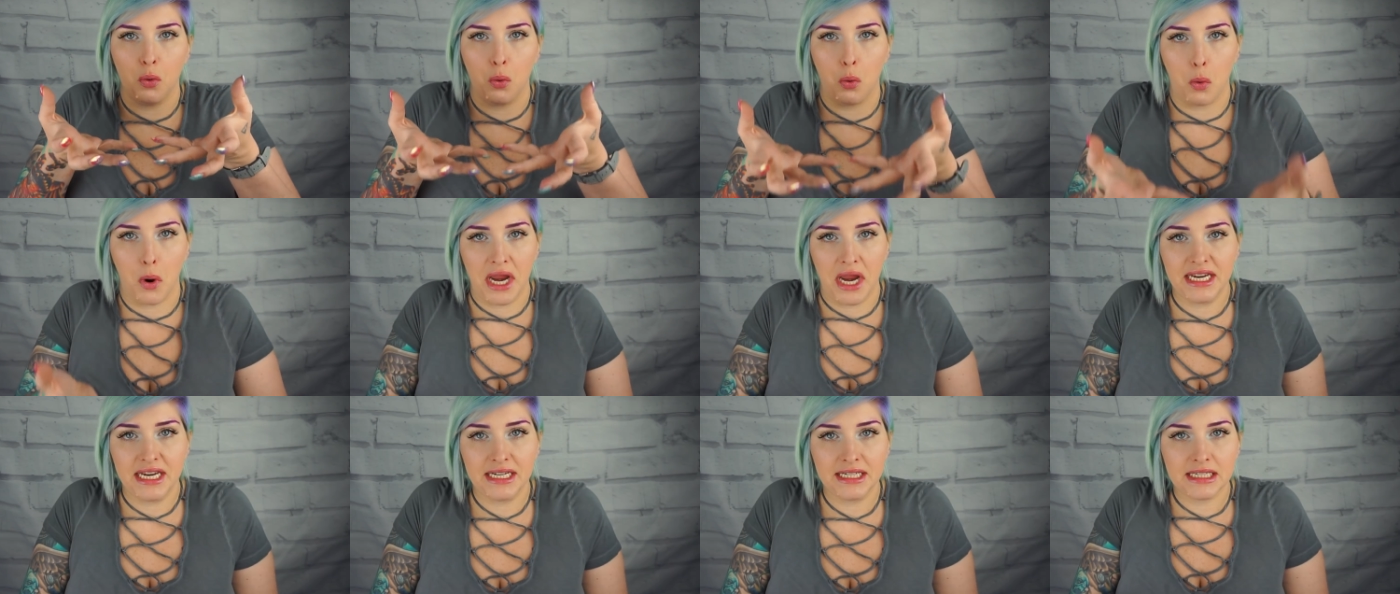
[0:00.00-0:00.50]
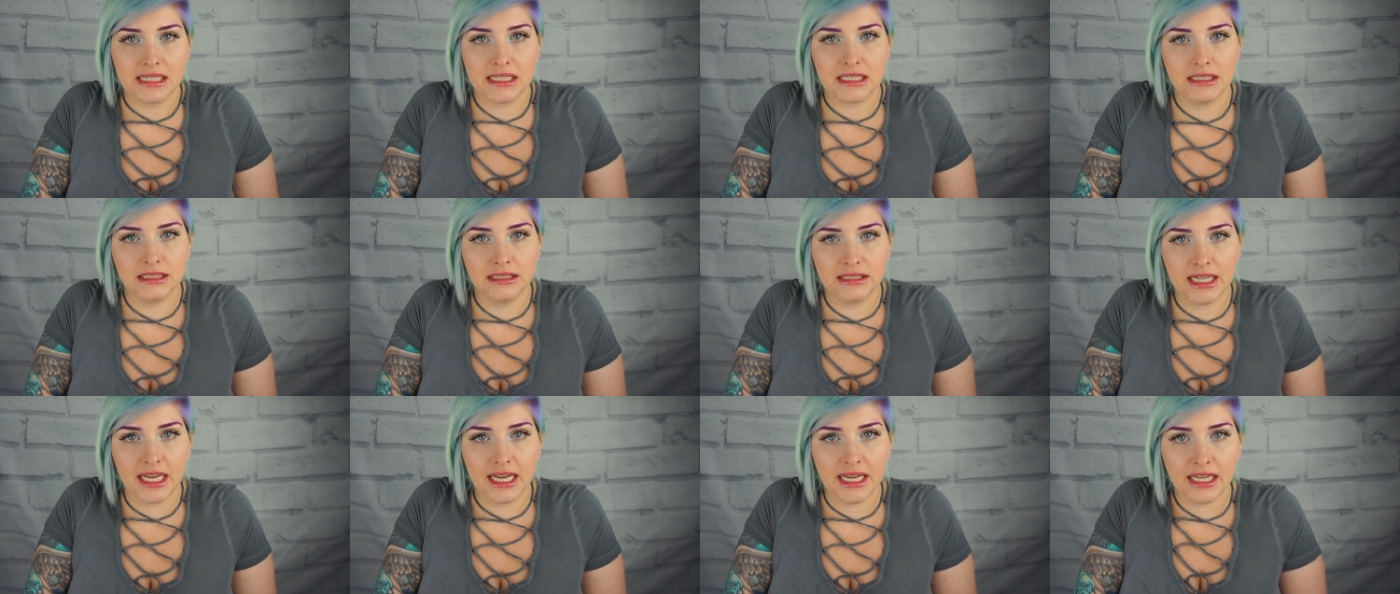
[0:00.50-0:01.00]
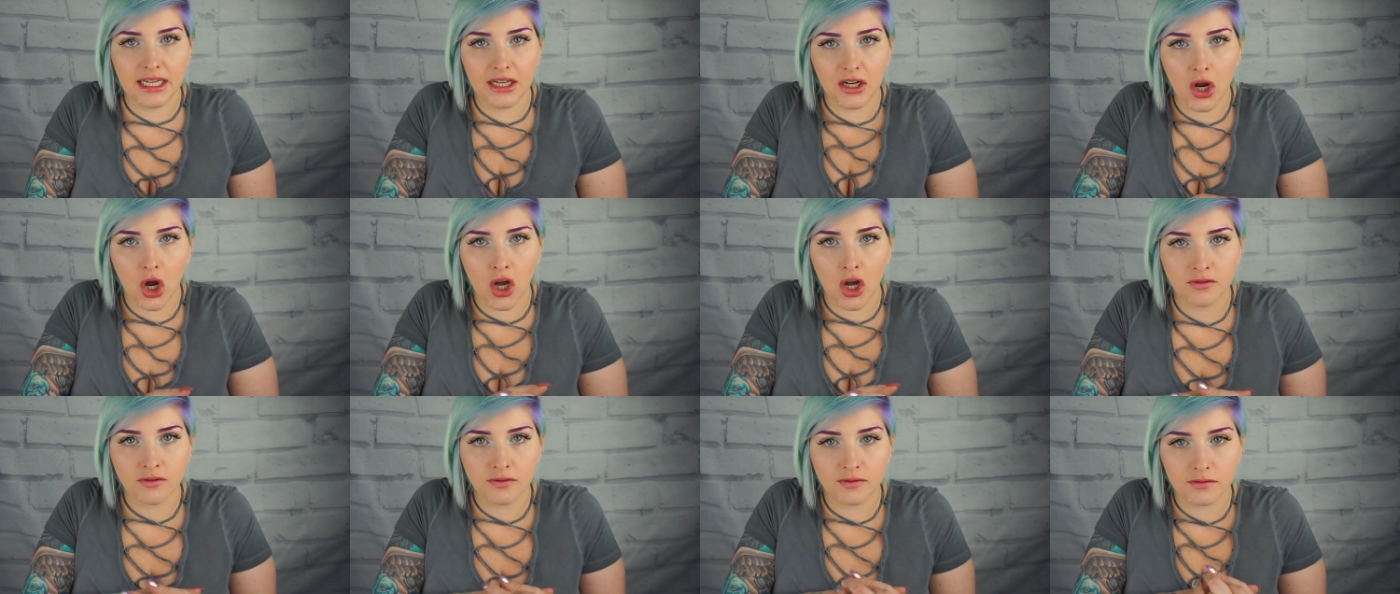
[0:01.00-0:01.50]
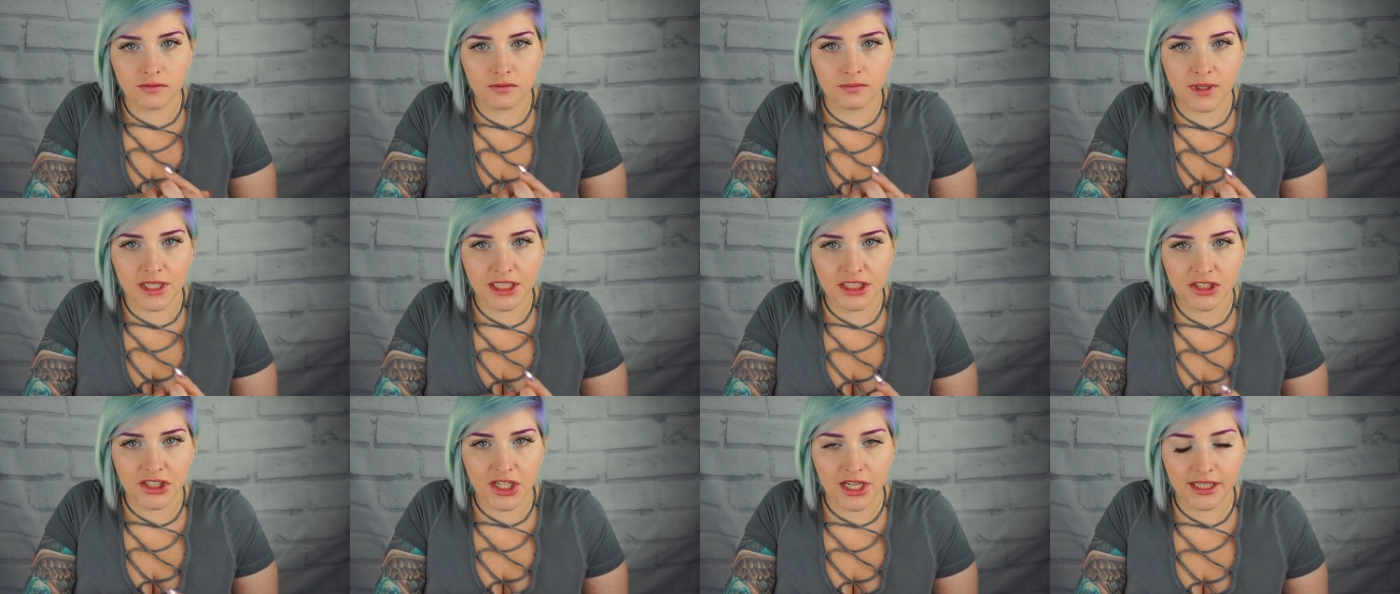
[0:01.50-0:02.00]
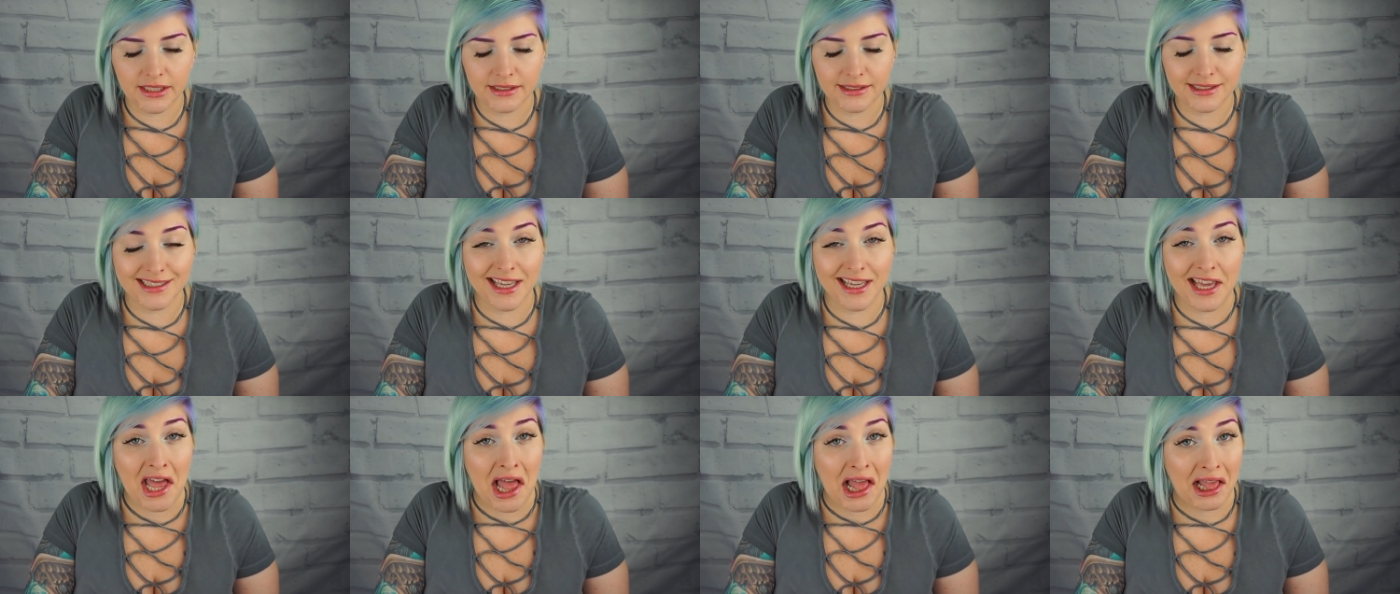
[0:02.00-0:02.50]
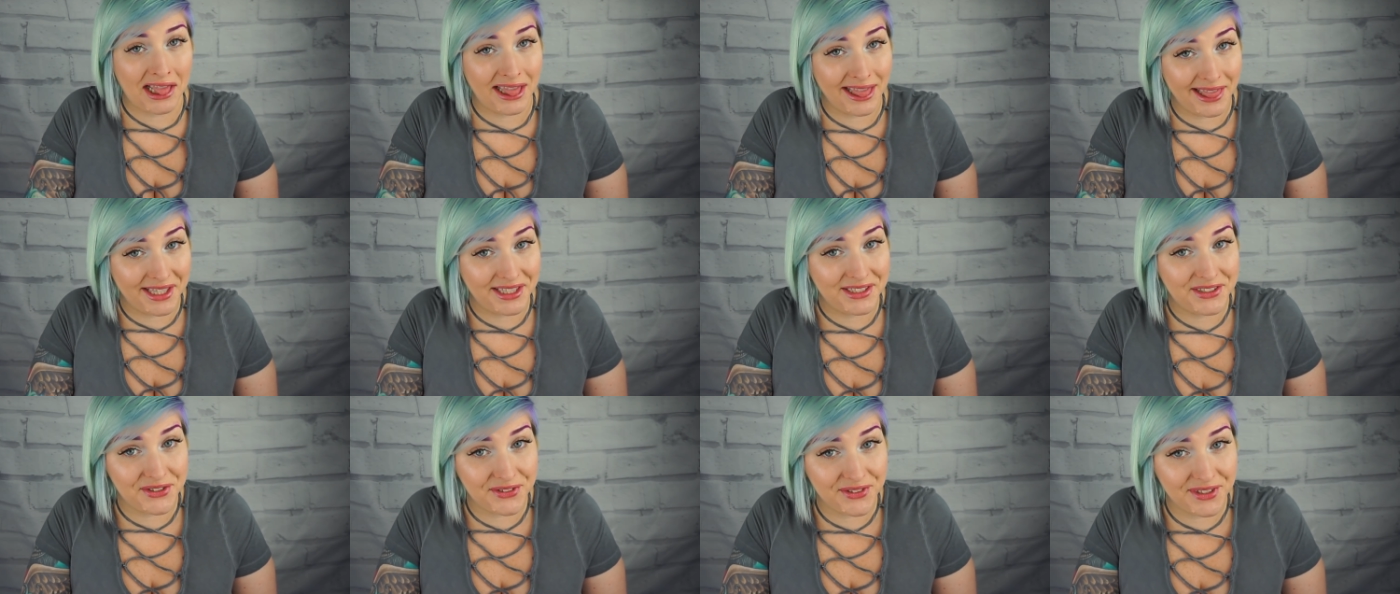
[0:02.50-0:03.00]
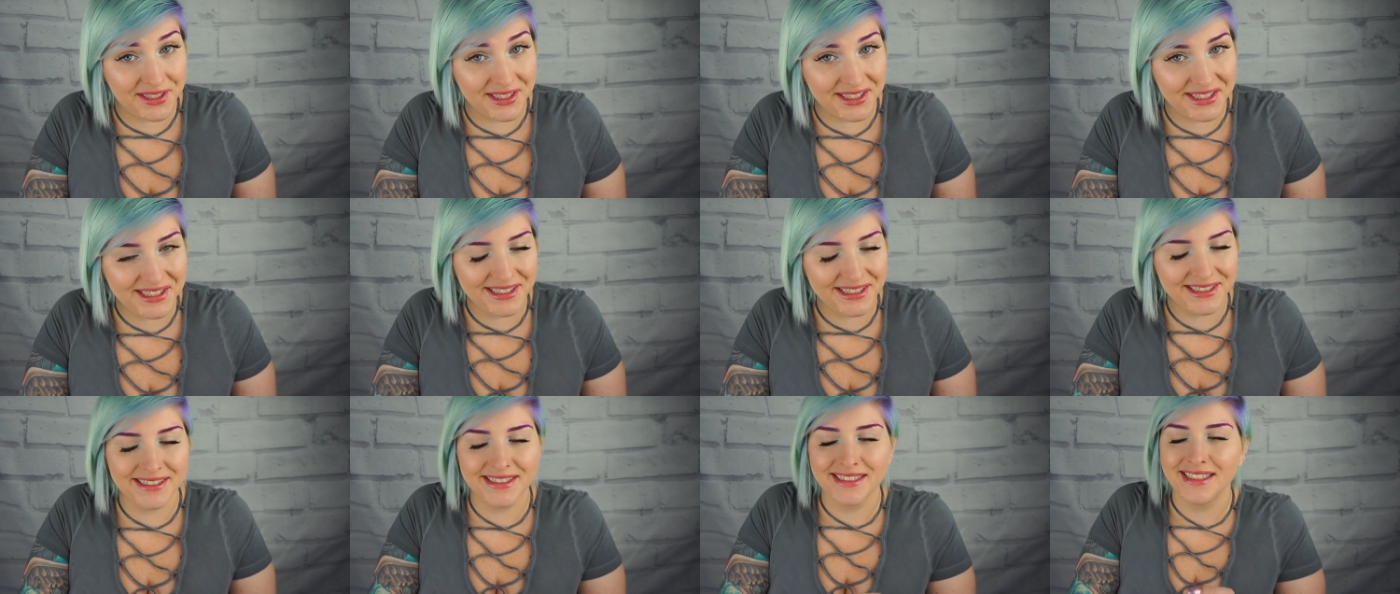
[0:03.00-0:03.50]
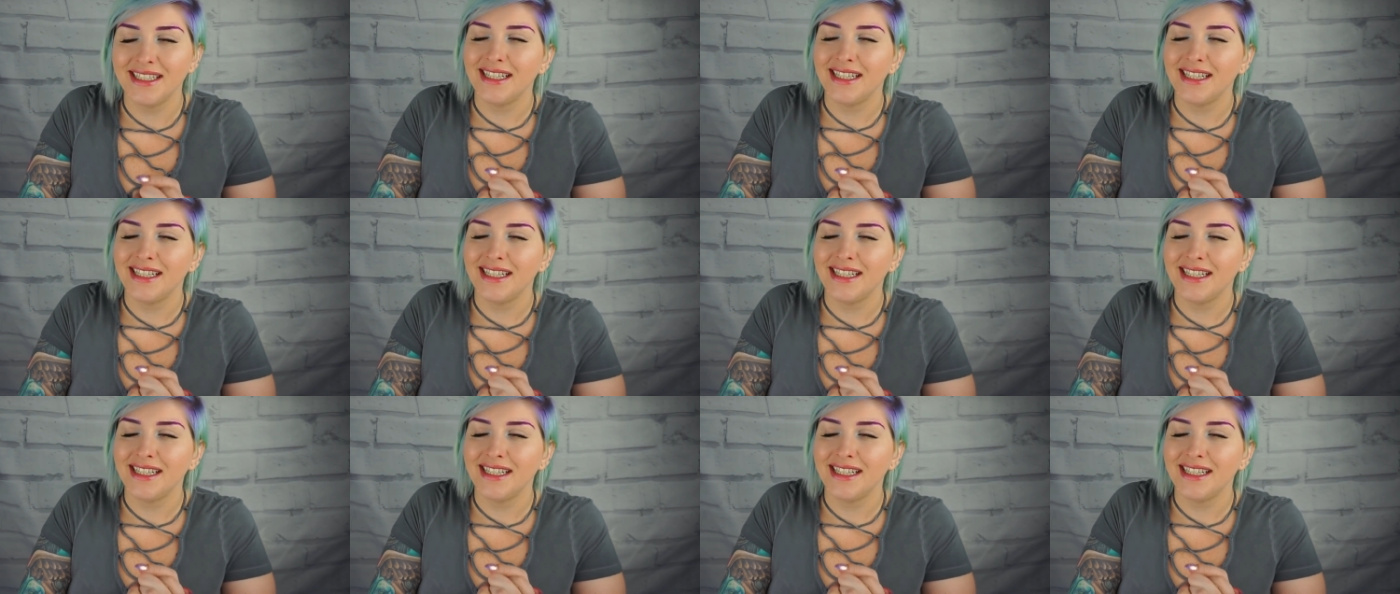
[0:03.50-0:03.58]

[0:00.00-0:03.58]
weight taken off of my chest, literally,